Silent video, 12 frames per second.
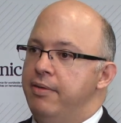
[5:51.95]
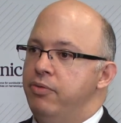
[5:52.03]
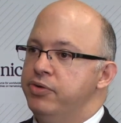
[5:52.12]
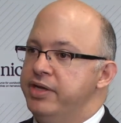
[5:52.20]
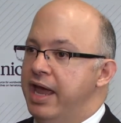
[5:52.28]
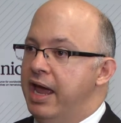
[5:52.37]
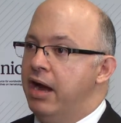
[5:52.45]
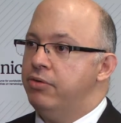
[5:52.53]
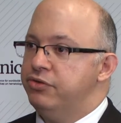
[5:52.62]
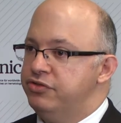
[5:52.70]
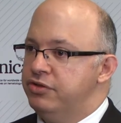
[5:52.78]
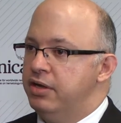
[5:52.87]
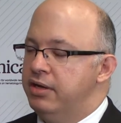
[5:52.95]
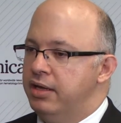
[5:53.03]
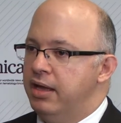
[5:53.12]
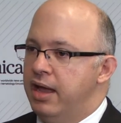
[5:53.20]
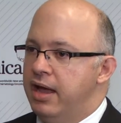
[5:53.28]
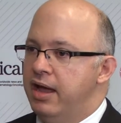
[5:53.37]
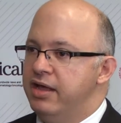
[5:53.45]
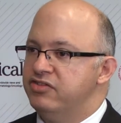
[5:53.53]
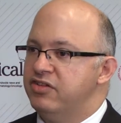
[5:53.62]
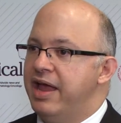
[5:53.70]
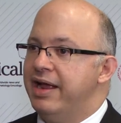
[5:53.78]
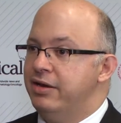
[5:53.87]
with the Arrow study,
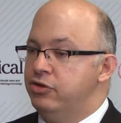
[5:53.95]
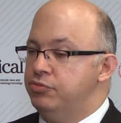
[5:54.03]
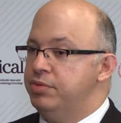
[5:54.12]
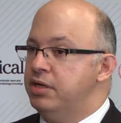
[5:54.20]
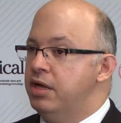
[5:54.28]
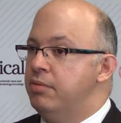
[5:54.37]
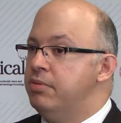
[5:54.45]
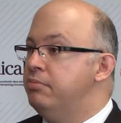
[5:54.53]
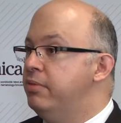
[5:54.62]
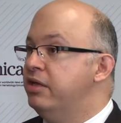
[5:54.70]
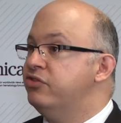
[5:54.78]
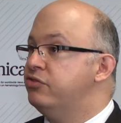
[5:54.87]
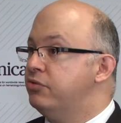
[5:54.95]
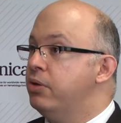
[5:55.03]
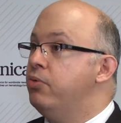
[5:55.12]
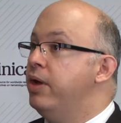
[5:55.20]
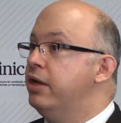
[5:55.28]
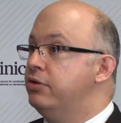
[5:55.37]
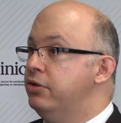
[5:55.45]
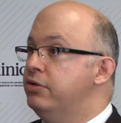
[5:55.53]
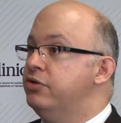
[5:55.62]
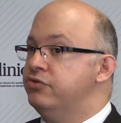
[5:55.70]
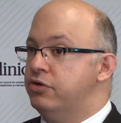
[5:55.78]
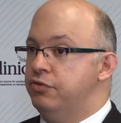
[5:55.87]
is likely to become a mainstream way to
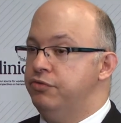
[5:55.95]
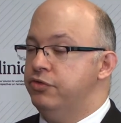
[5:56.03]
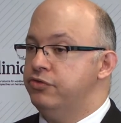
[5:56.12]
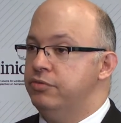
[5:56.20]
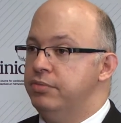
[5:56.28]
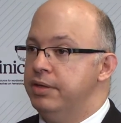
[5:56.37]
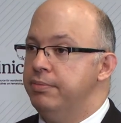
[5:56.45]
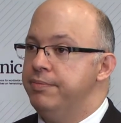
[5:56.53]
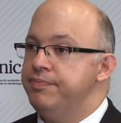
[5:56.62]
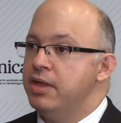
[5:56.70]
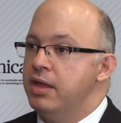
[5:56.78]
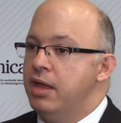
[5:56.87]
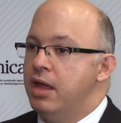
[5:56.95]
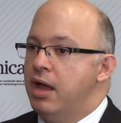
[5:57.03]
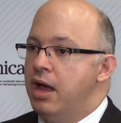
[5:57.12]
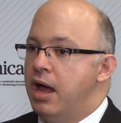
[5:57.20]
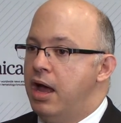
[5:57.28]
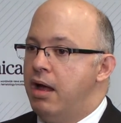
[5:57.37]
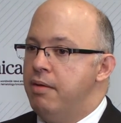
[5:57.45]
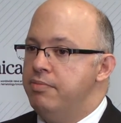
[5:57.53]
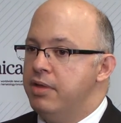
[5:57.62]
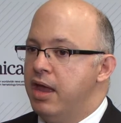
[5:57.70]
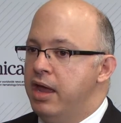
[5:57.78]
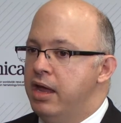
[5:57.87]
use Carfilzomib.
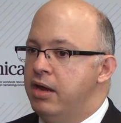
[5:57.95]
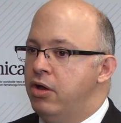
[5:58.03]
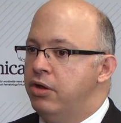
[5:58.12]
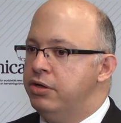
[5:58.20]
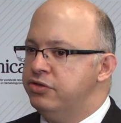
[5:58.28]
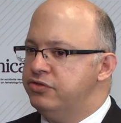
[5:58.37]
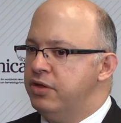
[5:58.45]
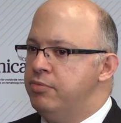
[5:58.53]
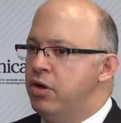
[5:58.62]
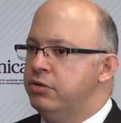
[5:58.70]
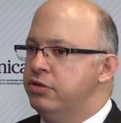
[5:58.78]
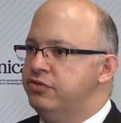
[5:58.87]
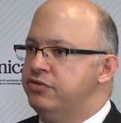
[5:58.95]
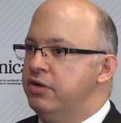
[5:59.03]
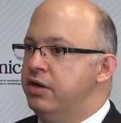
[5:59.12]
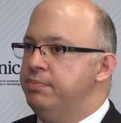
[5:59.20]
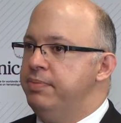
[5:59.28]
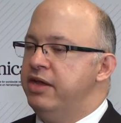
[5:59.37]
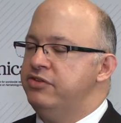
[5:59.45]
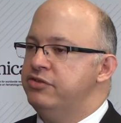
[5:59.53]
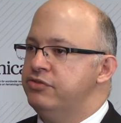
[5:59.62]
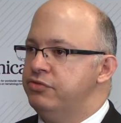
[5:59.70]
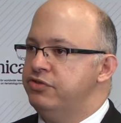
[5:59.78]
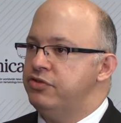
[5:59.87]
And among those 30
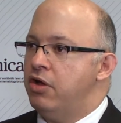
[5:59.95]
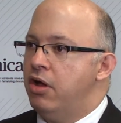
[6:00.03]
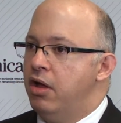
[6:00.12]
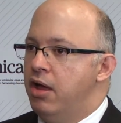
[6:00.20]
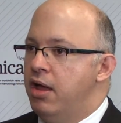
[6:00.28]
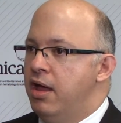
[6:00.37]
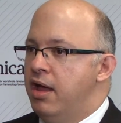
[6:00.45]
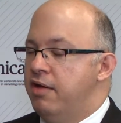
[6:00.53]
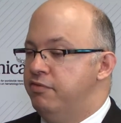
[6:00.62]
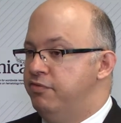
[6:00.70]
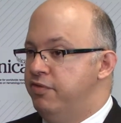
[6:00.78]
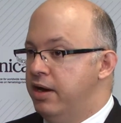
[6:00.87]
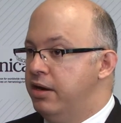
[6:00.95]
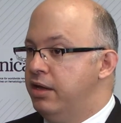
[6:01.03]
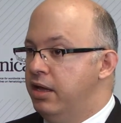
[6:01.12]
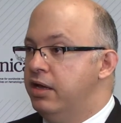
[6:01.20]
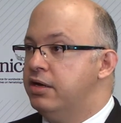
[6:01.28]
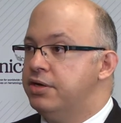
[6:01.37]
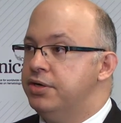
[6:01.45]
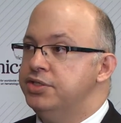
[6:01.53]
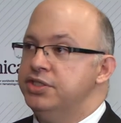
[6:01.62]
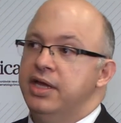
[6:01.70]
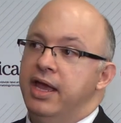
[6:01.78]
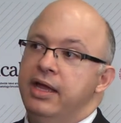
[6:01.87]
patients, we saw a very
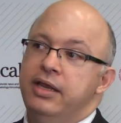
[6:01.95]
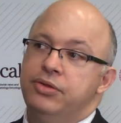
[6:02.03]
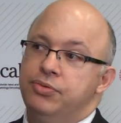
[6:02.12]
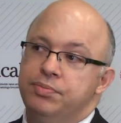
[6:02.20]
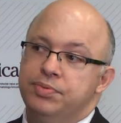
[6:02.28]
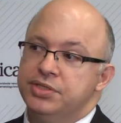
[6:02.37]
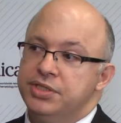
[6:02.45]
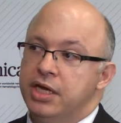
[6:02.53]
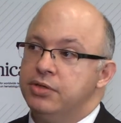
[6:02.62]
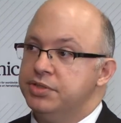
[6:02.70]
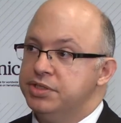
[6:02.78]
encouraging 83%